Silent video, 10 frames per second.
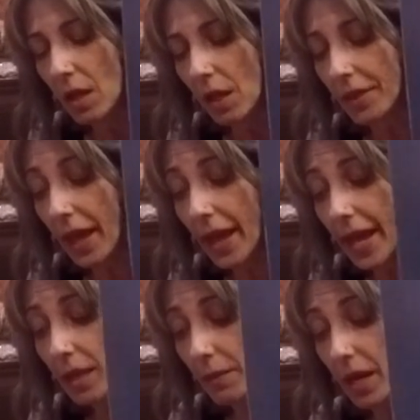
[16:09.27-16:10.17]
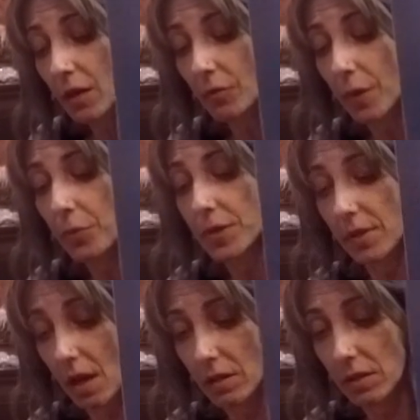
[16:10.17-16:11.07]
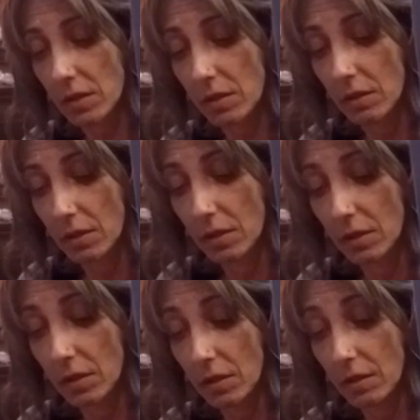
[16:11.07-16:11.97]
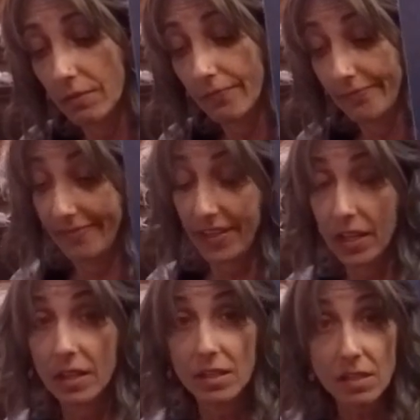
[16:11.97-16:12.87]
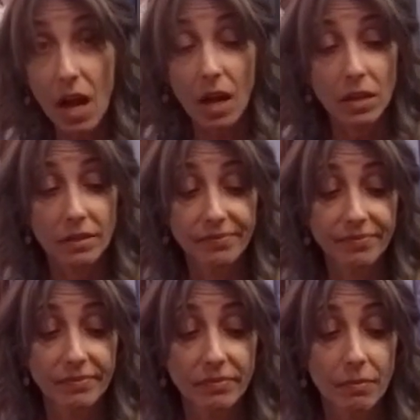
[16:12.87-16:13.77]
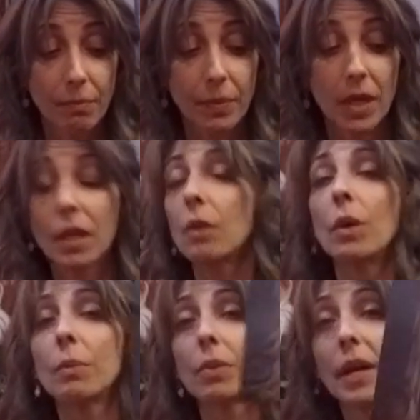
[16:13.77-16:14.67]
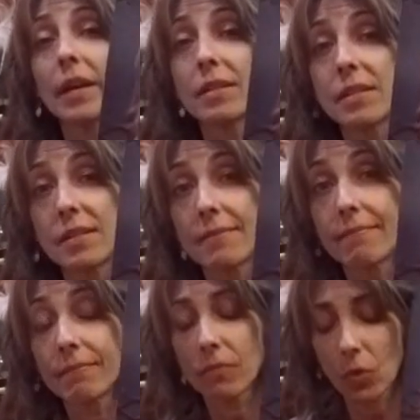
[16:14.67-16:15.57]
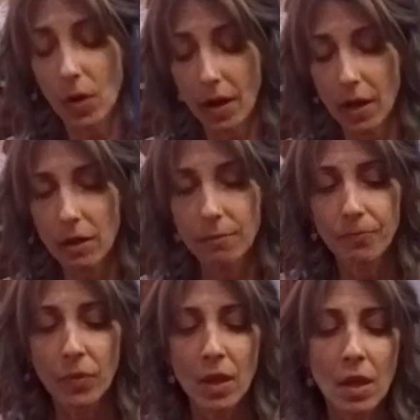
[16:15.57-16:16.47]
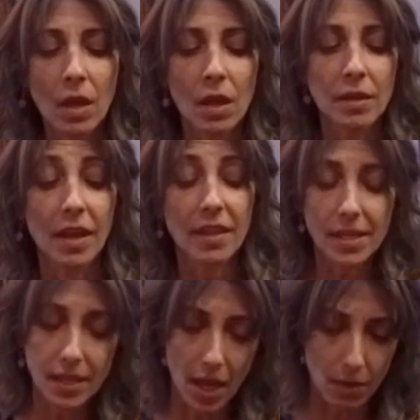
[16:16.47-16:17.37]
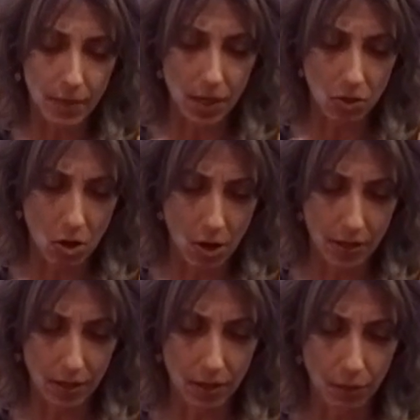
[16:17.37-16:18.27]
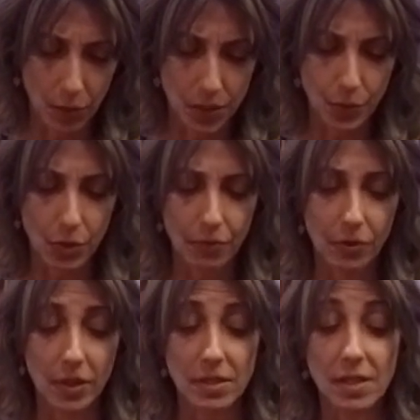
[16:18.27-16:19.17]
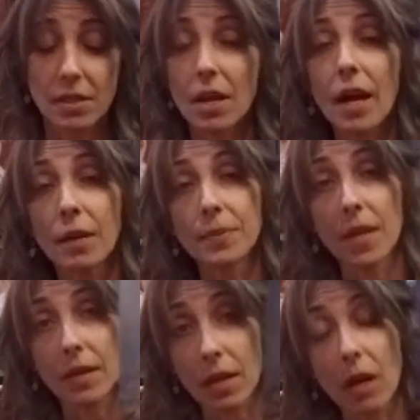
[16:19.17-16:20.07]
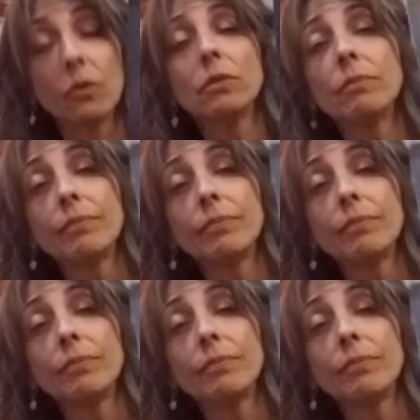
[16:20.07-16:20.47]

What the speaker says: The Hangman represents feeling stuck, being in one place. Okay, now this Hangman card, what's beautiful is he's not upside down.